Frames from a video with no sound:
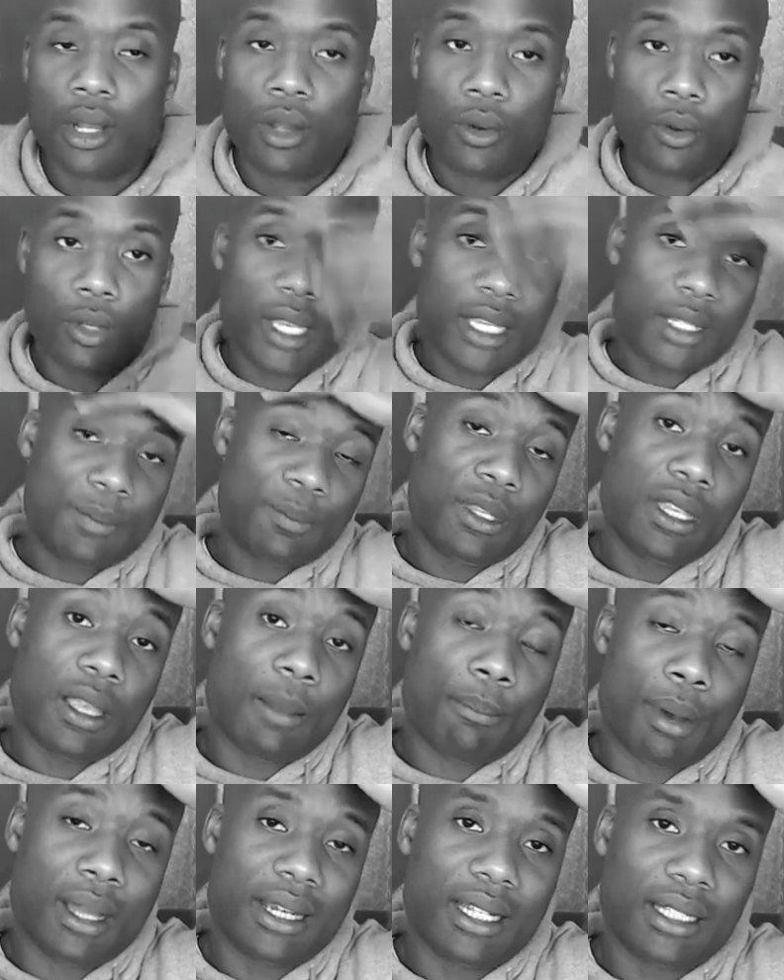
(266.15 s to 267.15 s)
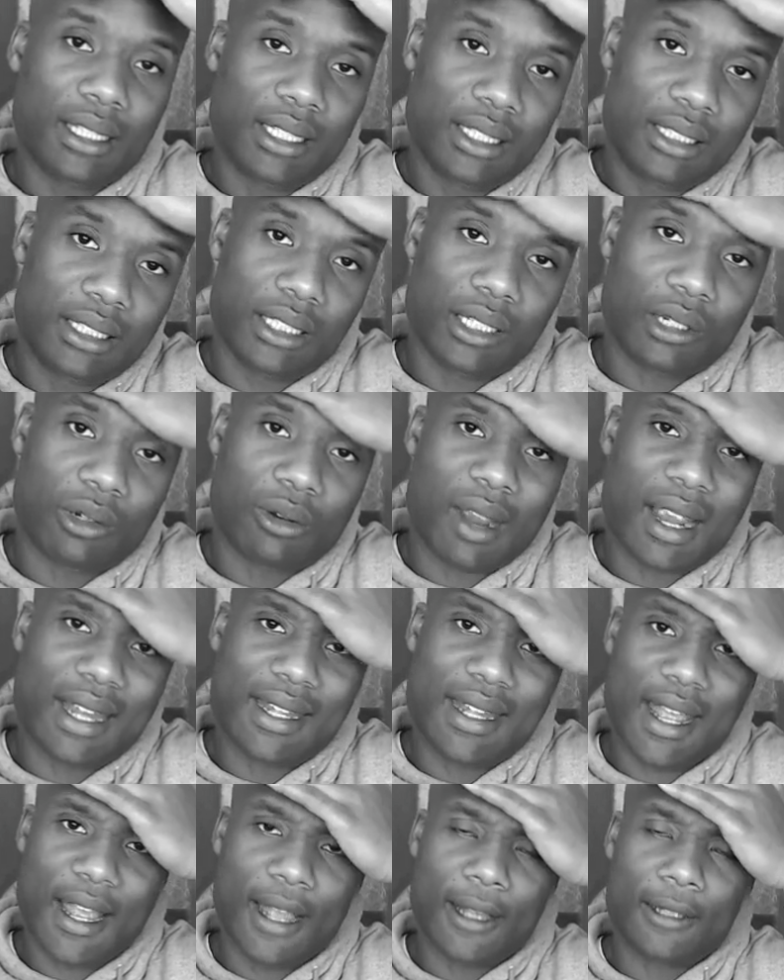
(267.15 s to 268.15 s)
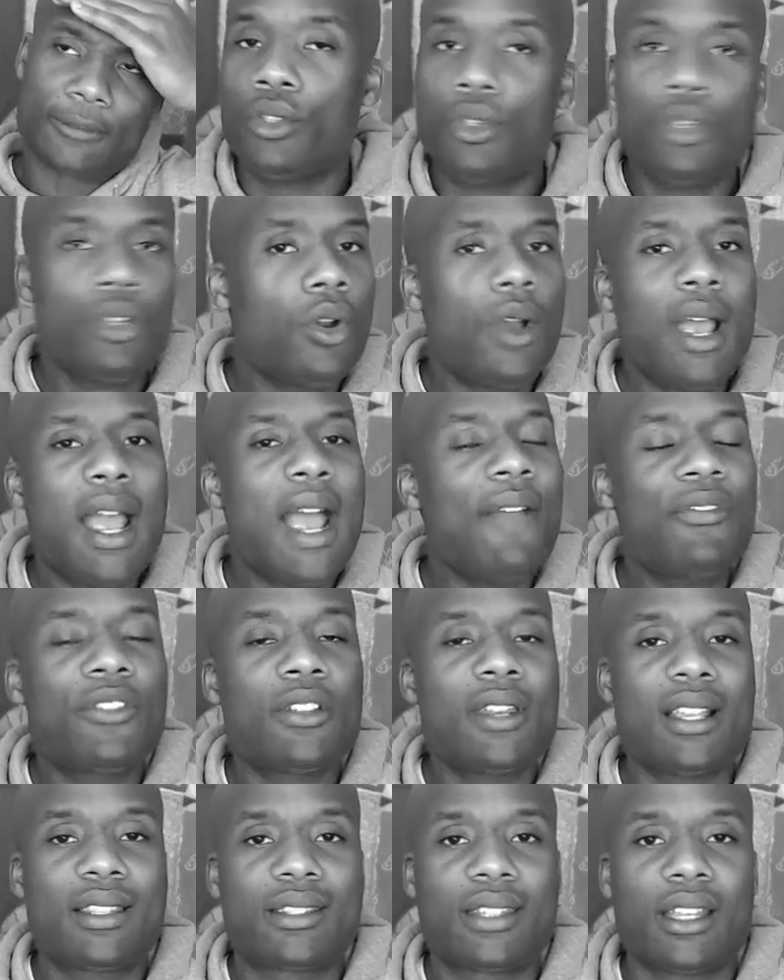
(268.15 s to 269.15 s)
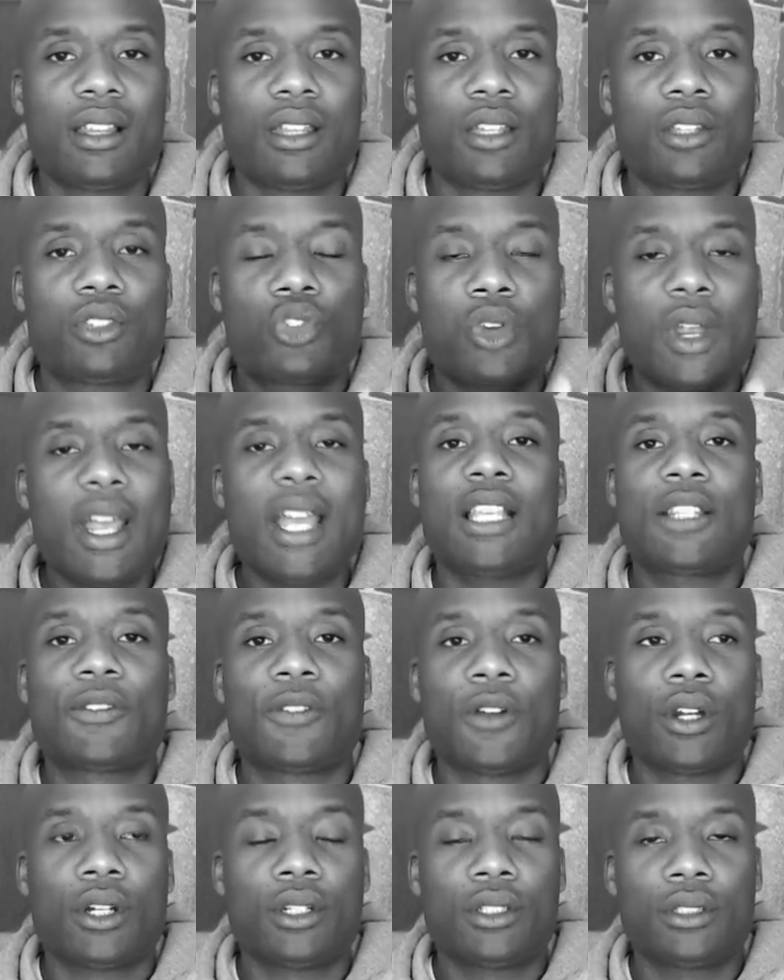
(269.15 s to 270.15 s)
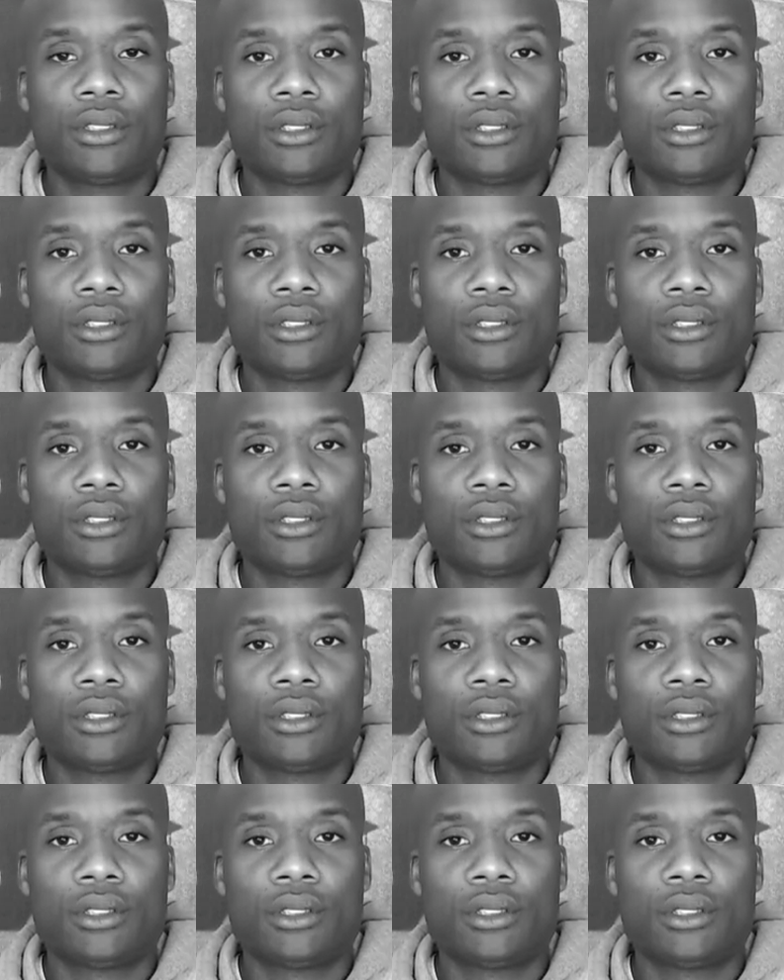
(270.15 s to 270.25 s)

Well, let's be abundantly clear right now. You don't have to necessarily transfer